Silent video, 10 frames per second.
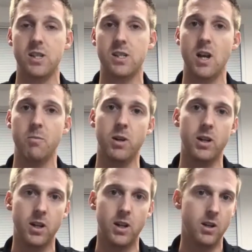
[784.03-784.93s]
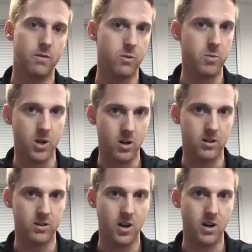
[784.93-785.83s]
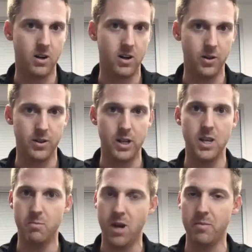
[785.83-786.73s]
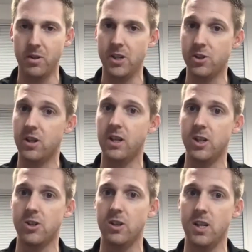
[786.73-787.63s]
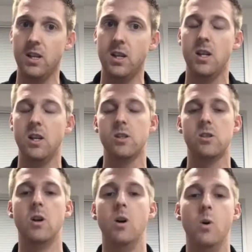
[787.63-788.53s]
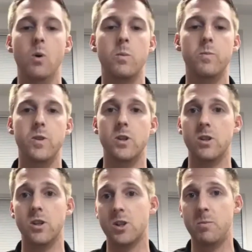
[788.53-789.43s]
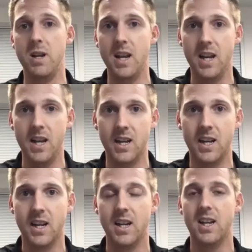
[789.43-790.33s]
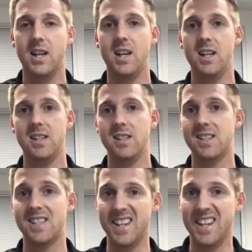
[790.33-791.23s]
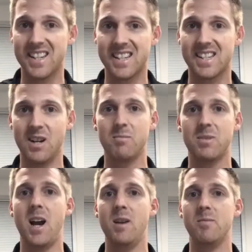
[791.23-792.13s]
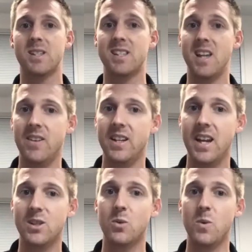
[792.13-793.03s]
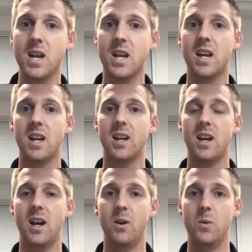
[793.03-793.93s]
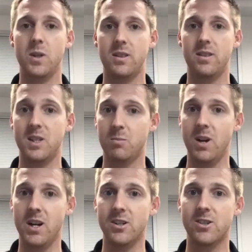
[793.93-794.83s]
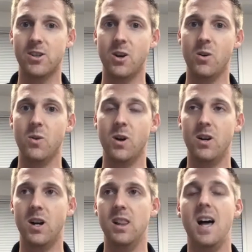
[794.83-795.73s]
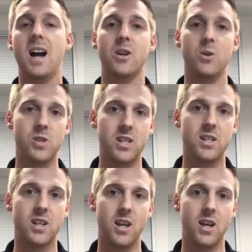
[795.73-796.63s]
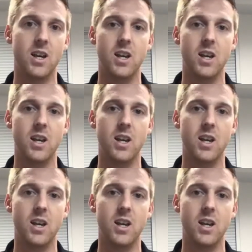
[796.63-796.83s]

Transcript: separate from our, our healthy population initially. So you're, you're spending six, sometimes seven days a week uh, with these players. So a lot goes into